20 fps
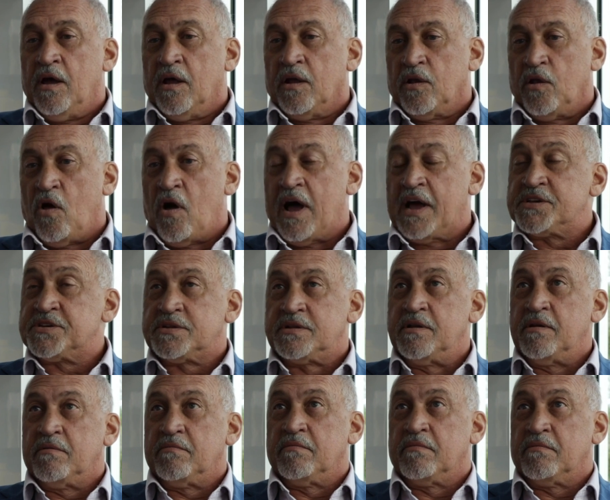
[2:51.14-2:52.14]
lost
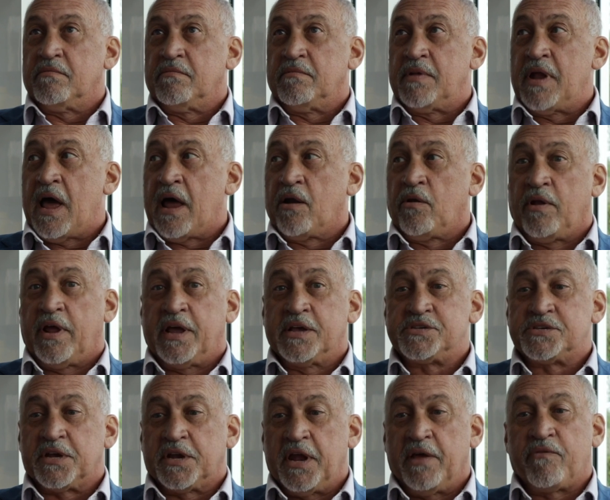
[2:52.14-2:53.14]
not only
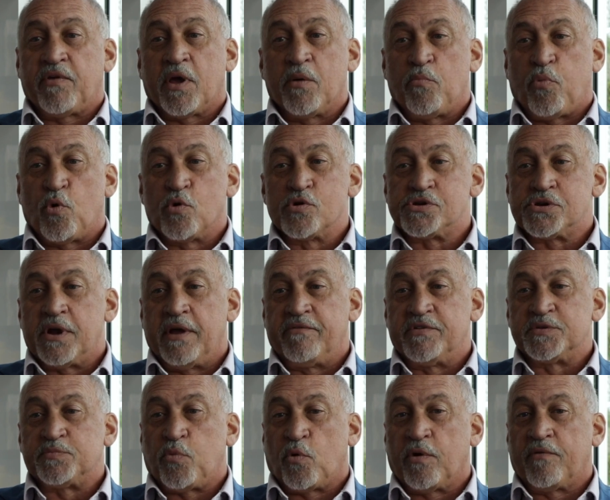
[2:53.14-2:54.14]
a significant portion of
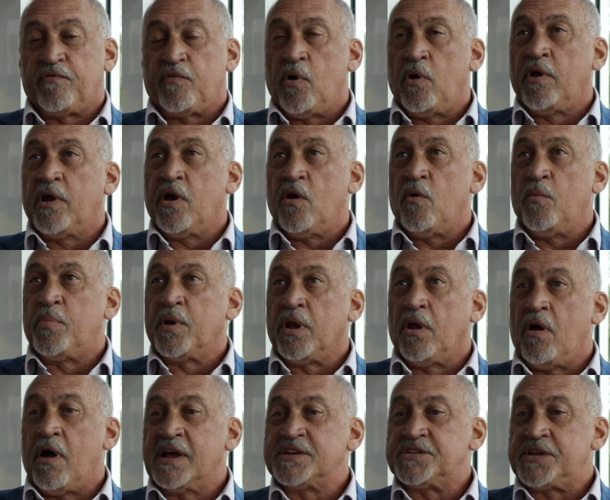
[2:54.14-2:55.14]
his portfolio,
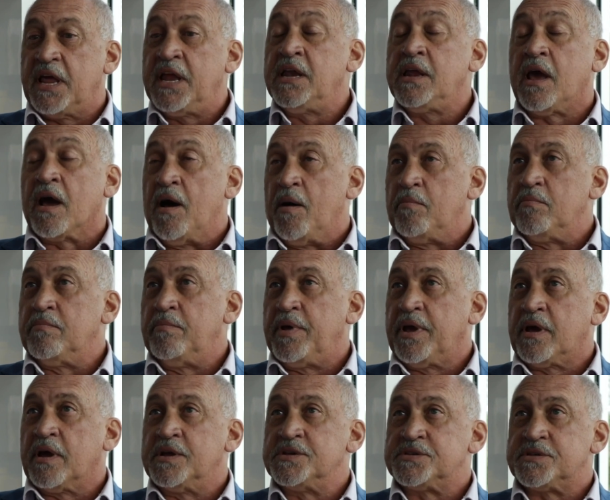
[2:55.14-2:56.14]
but lost income
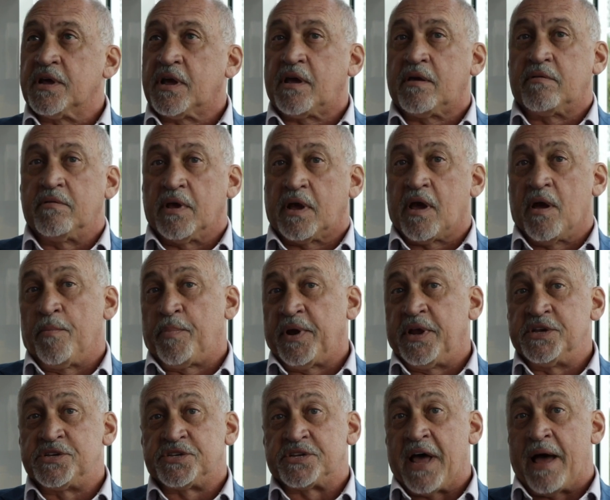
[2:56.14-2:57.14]
because the
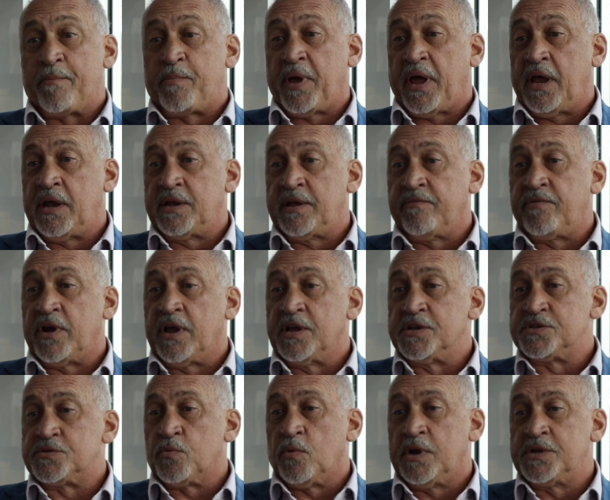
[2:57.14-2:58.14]
companies stopped paying
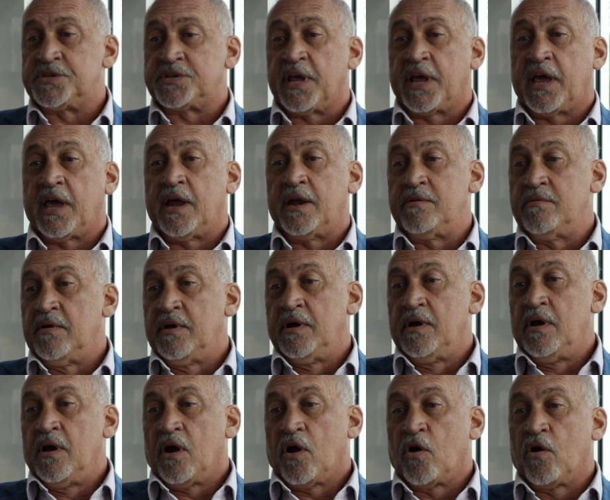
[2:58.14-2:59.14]
dividends. Once they get
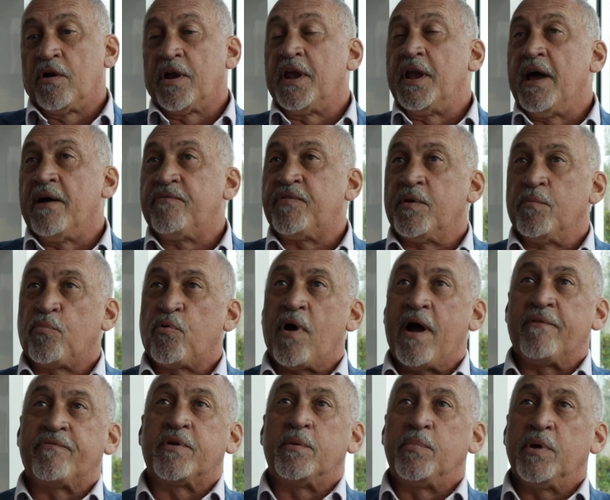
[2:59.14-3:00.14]
hurt enough in
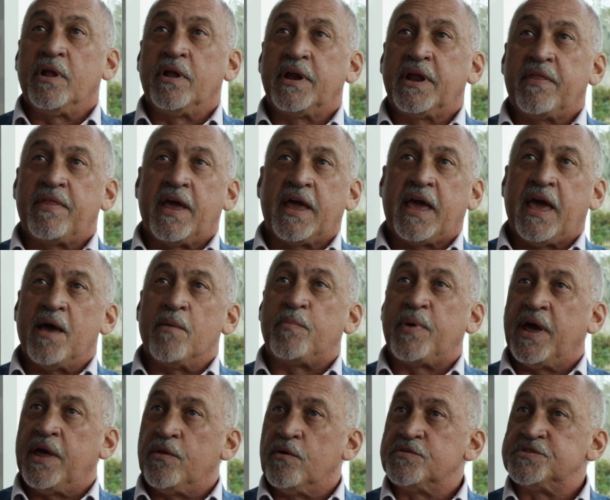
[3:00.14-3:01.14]
profitability, they
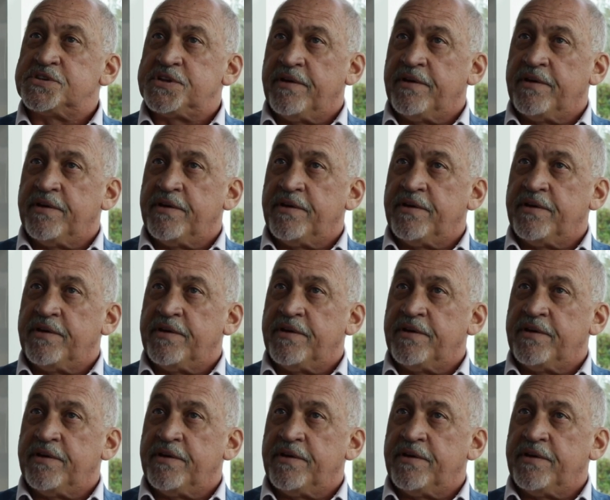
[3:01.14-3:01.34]
can't pay those